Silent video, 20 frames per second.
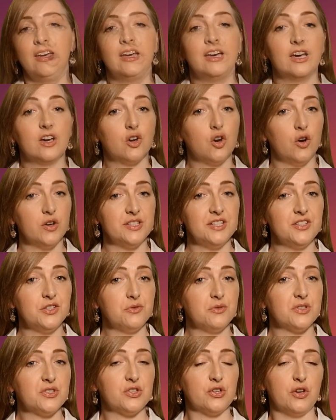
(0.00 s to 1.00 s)
According
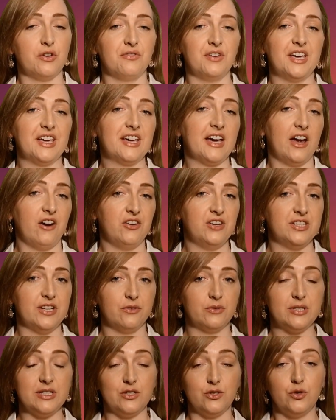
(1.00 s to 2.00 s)
to a survey carried
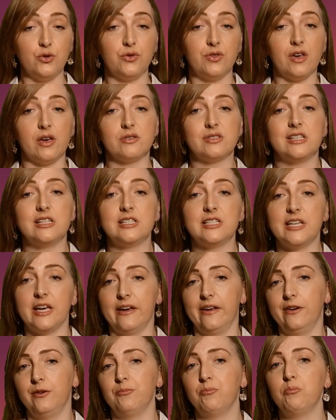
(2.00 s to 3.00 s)
out in
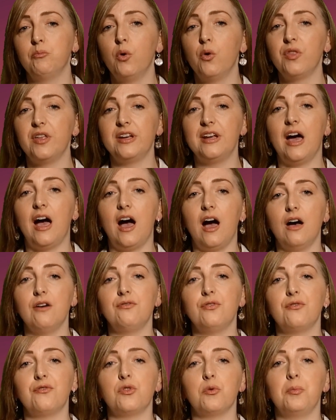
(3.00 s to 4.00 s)
2010, more than
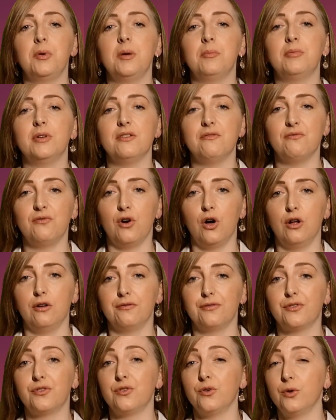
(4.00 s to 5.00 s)
half of the people
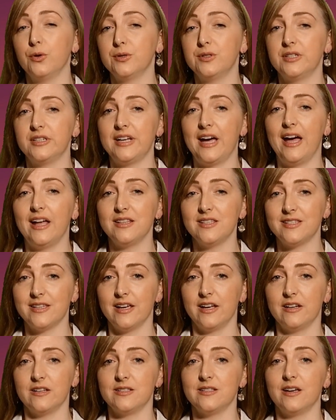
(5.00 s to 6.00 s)
involved thought that hand
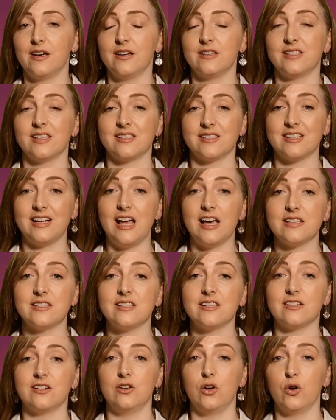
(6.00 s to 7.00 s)
sanitizers
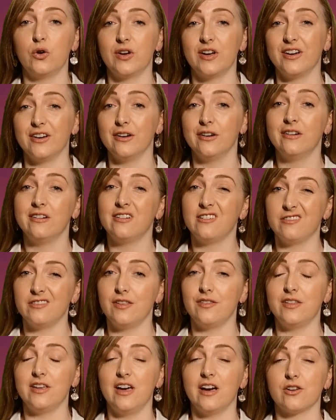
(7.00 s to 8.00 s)
lasted longer
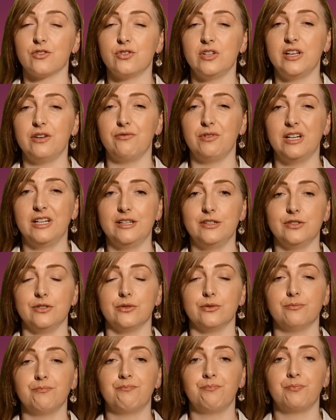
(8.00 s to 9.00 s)
than they actually really do.